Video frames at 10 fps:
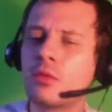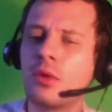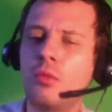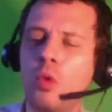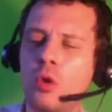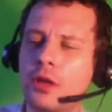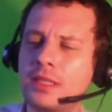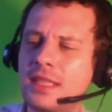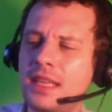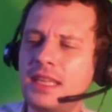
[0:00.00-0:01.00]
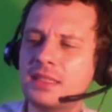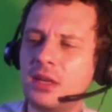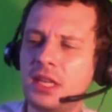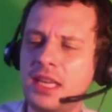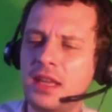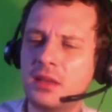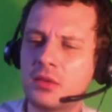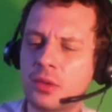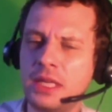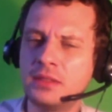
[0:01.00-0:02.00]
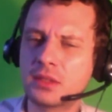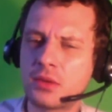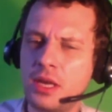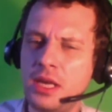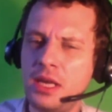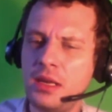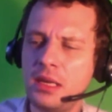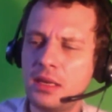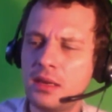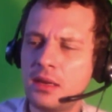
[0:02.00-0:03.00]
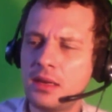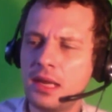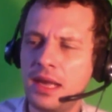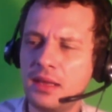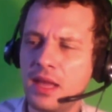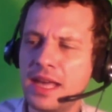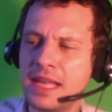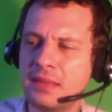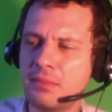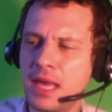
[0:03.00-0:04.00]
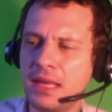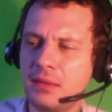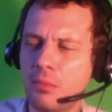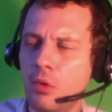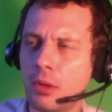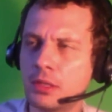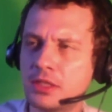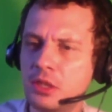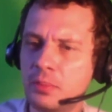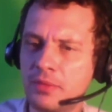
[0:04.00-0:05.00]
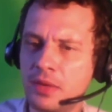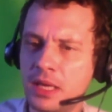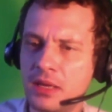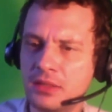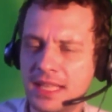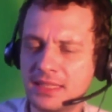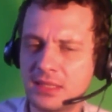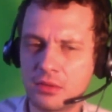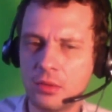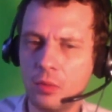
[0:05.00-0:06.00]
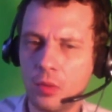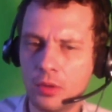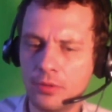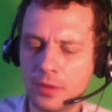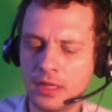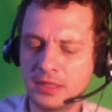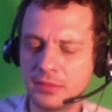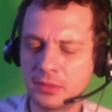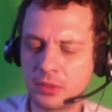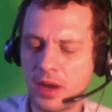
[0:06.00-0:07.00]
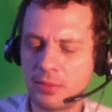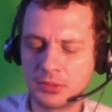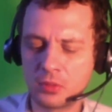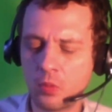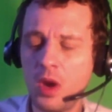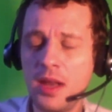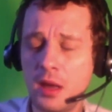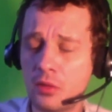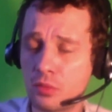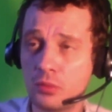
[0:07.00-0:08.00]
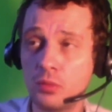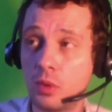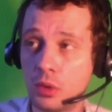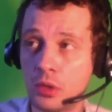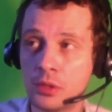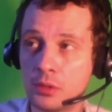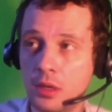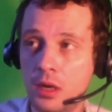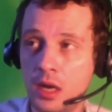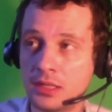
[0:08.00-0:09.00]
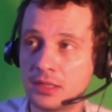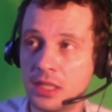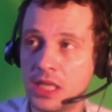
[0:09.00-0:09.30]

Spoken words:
Wait, the reward is that he's going to get a green screen and like make more stupid videos. That's the reward for his subscribers. What a reward, honestly.